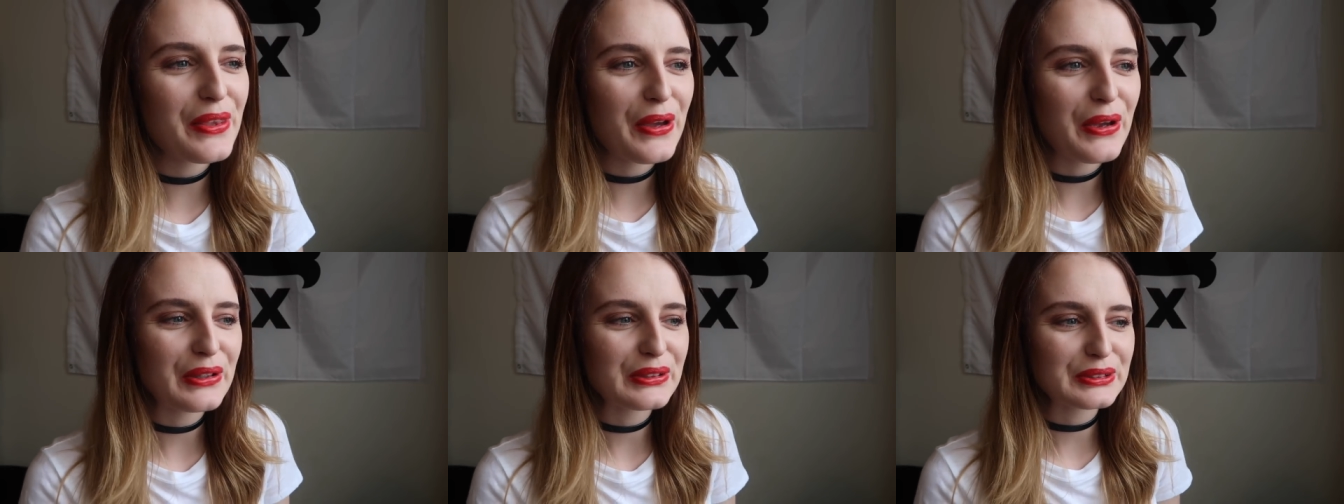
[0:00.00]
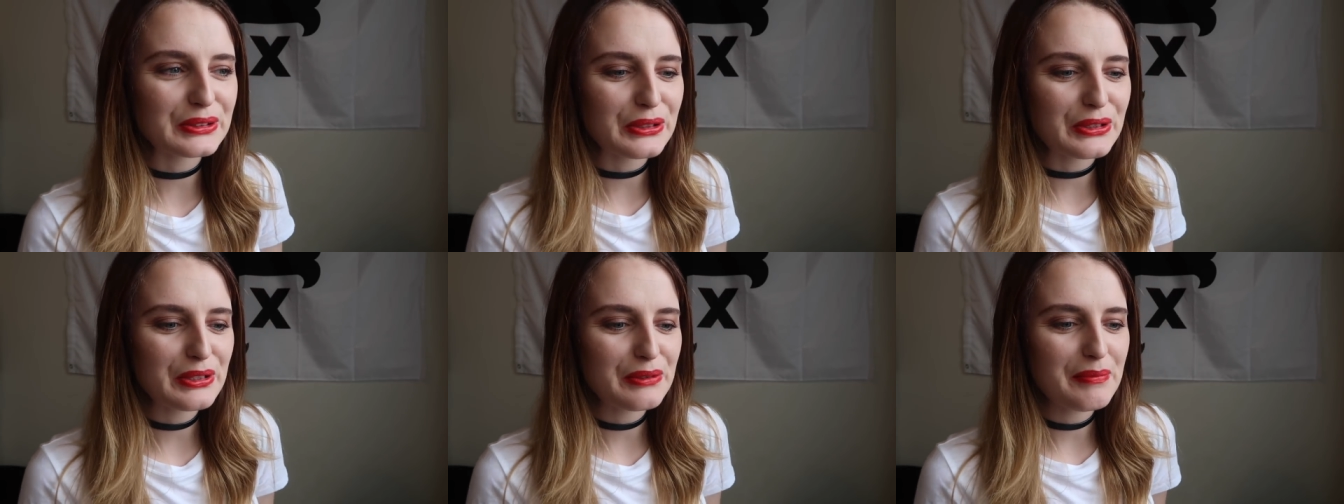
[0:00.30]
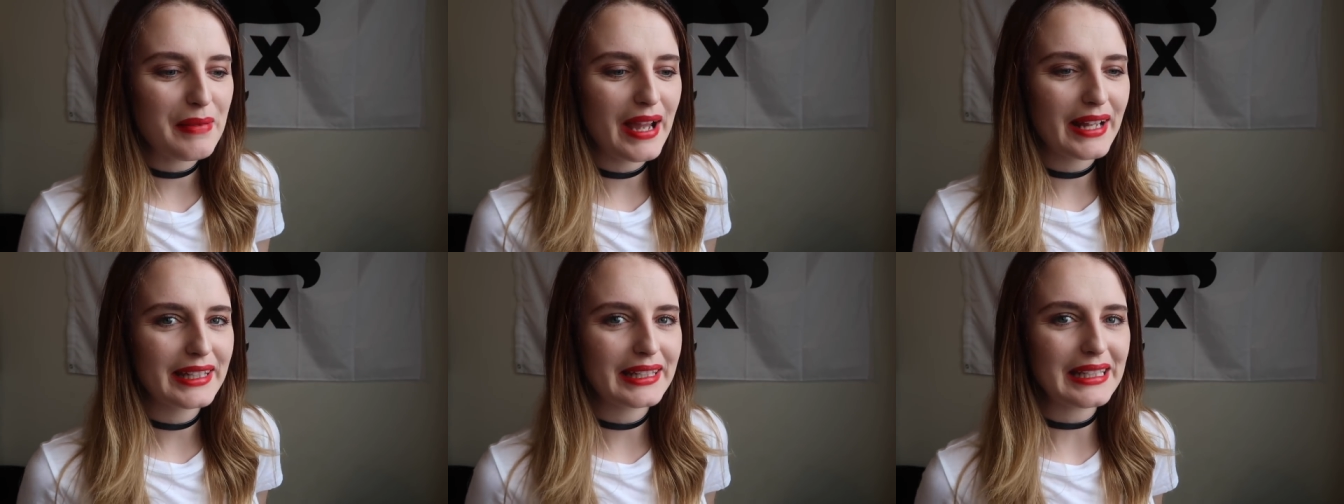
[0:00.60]
those or you
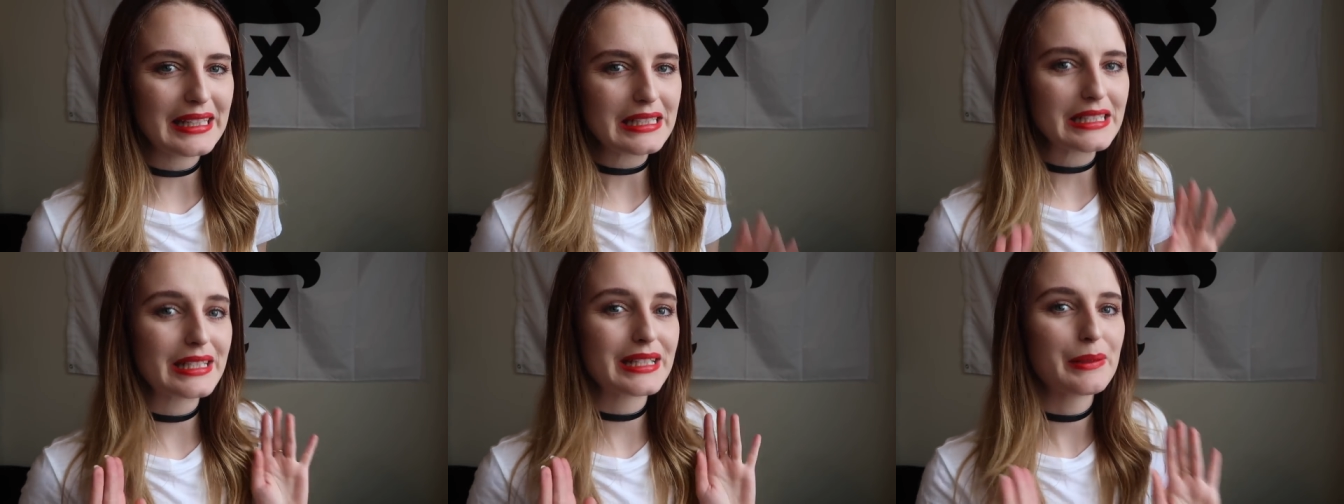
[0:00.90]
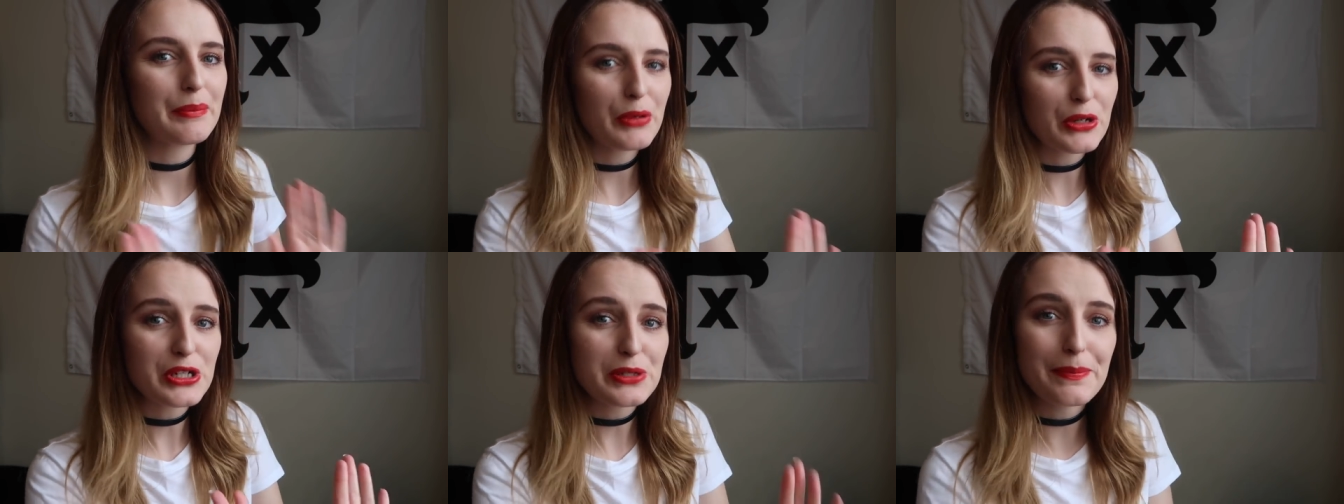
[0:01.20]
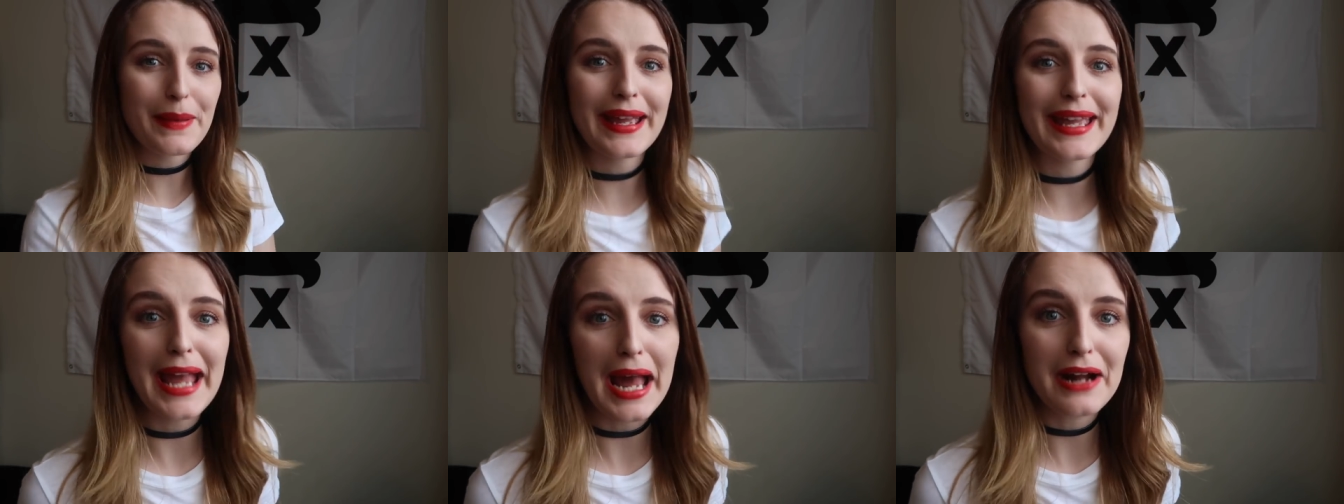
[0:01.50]
might get pushed
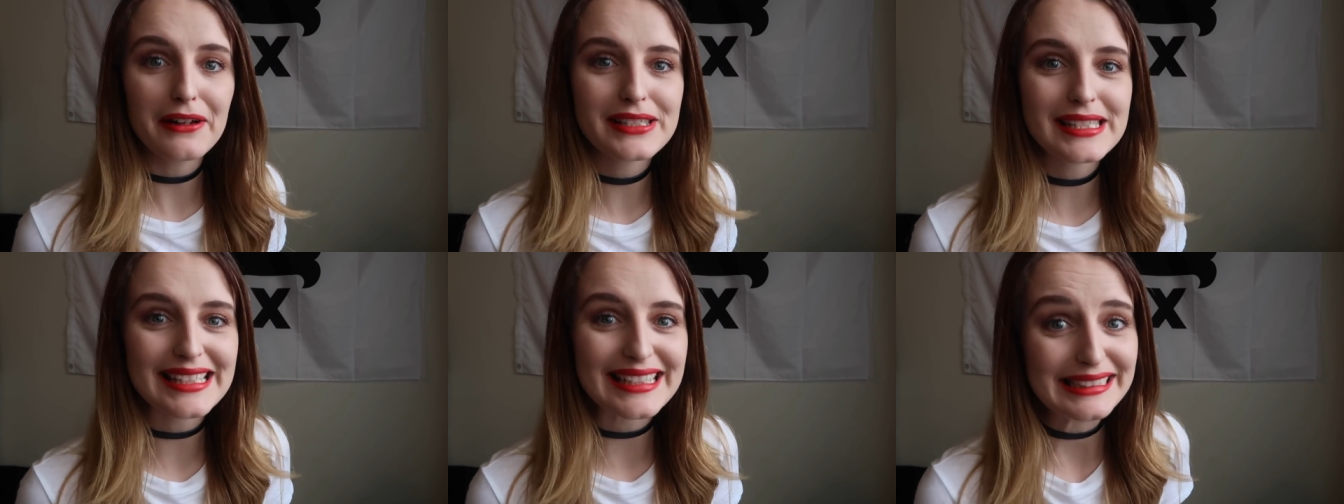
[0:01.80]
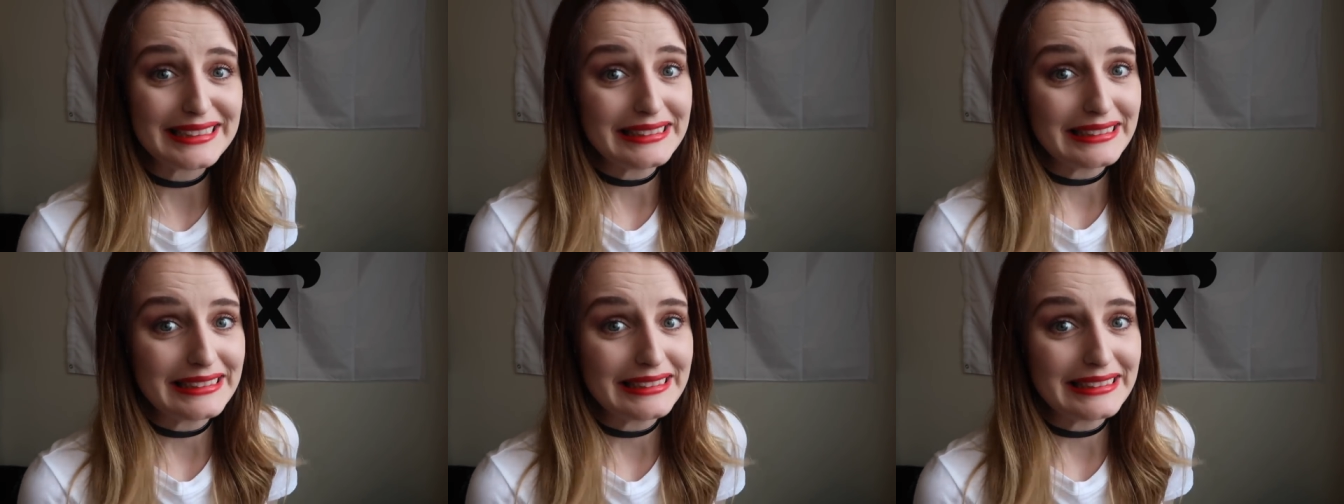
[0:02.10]
back out.